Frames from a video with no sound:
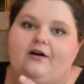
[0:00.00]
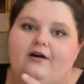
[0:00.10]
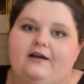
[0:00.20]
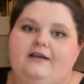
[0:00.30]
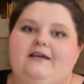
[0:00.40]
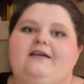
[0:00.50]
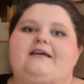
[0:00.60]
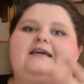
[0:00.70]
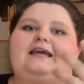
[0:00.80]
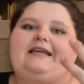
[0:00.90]
on
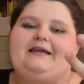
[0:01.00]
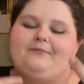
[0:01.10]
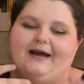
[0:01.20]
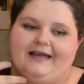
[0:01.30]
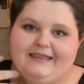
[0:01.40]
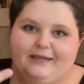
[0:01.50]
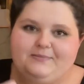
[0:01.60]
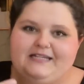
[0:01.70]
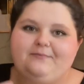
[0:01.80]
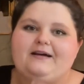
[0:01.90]
getting my
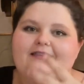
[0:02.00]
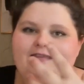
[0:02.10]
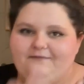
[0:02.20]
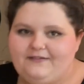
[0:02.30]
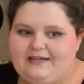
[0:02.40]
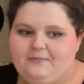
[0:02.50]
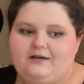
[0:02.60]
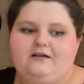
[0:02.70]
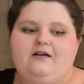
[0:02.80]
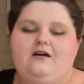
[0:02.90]
lipedema and
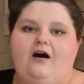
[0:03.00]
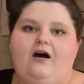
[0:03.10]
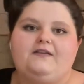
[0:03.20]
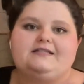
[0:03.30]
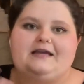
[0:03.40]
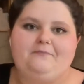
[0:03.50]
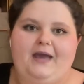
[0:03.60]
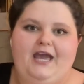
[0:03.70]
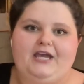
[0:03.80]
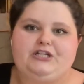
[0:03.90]
lymphedema on the same
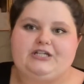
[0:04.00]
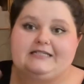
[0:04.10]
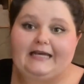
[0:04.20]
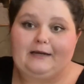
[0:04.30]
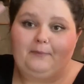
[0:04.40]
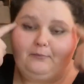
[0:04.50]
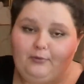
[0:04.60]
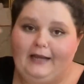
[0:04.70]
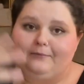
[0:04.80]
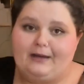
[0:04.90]
page as like my
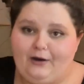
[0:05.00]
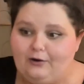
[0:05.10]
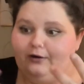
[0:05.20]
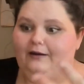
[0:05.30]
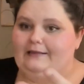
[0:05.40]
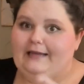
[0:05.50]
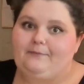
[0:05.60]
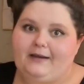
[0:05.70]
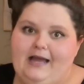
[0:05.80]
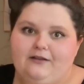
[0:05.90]
brain, my heart, and like
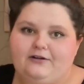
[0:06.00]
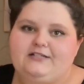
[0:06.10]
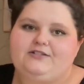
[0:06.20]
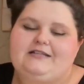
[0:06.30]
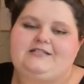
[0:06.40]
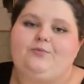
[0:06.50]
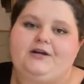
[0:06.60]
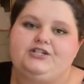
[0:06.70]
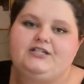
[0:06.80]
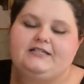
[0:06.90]
my calories. So that's why
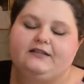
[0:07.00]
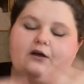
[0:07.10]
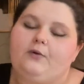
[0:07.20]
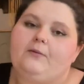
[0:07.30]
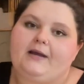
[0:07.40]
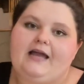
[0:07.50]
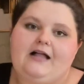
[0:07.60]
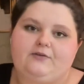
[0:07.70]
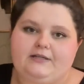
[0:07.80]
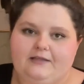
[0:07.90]
she did lower my
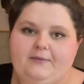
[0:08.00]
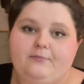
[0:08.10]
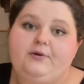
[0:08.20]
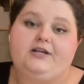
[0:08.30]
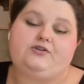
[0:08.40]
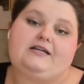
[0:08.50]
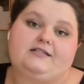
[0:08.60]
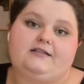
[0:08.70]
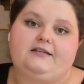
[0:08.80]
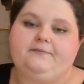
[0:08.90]
calorie limit pretty
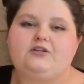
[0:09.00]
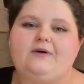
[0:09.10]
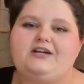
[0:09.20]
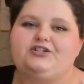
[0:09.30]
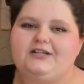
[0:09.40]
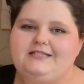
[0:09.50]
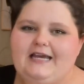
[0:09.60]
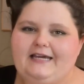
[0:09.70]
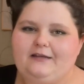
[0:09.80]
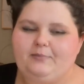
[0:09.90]
drastically. So I should have
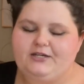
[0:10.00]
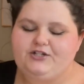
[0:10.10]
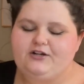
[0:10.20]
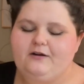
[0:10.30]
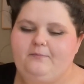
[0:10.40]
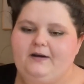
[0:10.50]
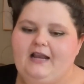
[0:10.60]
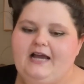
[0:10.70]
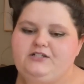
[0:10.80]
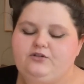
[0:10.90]
taken a picture, but
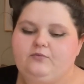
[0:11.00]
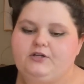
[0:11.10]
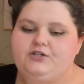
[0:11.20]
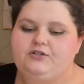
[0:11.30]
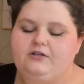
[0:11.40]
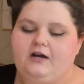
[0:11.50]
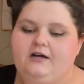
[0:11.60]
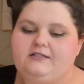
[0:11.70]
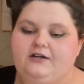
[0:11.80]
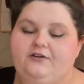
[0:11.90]
I do want to
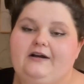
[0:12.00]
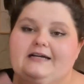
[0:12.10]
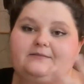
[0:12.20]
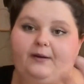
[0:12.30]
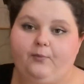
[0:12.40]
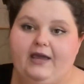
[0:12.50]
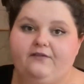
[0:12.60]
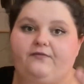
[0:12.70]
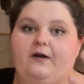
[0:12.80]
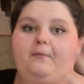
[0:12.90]
uh, tell you guys my weight
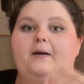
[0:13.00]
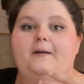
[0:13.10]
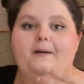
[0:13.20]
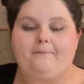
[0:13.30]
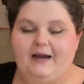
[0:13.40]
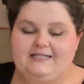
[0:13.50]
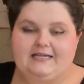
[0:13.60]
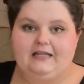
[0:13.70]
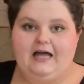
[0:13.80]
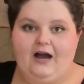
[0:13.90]
from my
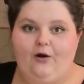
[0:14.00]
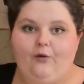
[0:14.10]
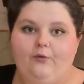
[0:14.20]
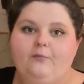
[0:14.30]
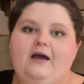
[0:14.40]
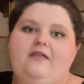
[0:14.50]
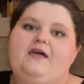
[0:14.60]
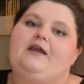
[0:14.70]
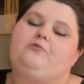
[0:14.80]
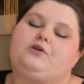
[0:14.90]
scale at home. And
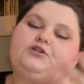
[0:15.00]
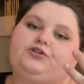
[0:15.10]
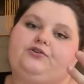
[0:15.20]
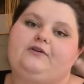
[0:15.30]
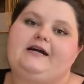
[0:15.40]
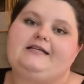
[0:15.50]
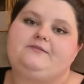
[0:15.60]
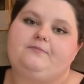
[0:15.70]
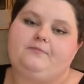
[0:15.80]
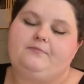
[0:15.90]
then I want to show you
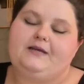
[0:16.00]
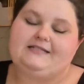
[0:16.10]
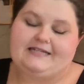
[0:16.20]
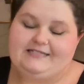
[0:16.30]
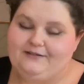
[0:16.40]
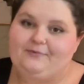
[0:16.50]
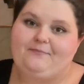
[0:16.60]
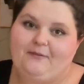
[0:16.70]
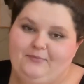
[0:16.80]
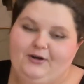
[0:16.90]
guys because I did
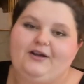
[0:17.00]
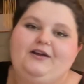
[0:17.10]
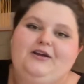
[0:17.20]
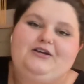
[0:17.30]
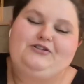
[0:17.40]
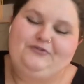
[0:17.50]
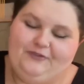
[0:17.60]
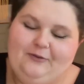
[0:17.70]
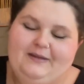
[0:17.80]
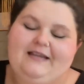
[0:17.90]
remember to
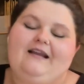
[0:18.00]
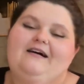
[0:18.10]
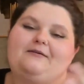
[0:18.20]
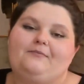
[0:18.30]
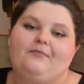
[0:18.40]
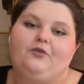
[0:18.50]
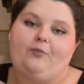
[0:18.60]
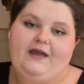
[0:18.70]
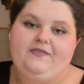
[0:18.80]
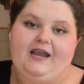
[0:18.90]
film it, um, the
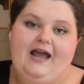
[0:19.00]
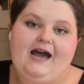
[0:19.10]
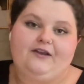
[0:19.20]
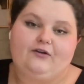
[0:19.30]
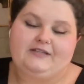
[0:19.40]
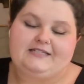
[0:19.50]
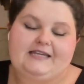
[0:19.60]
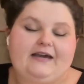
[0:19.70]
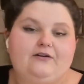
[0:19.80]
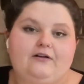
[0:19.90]
weight that I had on the
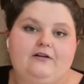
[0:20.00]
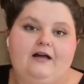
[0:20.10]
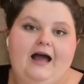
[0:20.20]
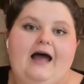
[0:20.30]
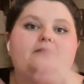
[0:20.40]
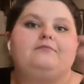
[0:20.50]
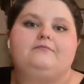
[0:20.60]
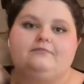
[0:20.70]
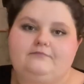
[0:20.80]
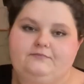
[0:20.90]
scale at
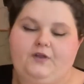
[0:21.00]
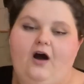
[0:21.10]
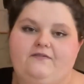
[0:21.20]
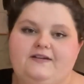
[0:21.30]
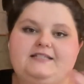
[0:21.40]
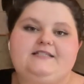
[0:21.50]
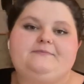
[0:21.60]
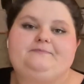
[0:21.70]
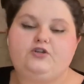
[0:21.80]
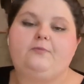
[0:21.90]
the office.
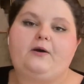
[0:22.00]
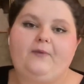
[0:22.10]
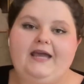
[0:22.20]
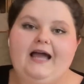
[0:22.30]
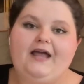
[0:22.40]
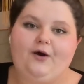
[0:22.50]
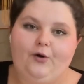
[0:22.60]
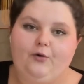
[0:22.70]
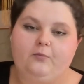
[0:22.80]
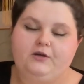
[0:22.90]
So my weight at
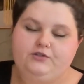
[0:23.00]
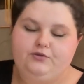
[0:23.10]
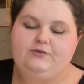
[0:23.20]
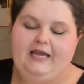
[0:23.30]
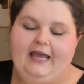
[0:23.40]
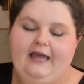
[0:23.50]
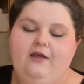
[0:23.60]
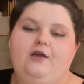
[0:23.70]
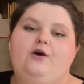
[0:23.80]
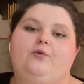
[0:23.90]
home today
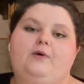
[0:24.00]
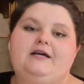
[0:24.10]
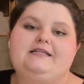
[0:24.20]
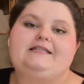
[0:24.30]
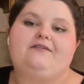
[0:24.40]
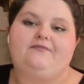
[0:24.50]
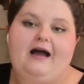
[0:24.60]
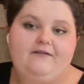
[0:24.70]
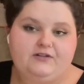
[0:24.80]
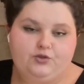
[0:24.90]
was
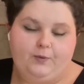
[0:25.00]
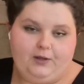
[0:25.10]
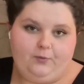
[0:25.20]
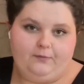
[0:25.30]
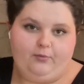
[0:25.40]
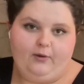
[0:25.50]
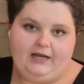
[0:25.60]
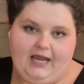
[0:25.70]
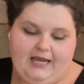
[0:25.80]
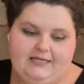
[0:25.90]

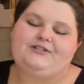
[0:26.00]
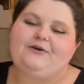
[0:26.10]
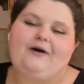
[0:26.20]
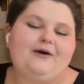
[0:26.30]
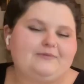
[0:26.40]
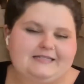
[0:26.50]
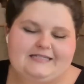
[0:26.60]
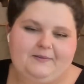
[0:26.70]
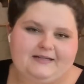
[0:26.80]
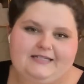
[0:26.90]
521.8. So I was
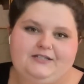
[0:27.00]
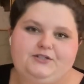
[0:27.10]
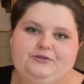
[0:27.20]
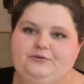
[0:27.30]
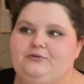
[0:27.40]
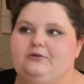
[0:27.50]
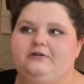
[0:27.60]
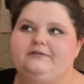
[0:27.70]
expecting to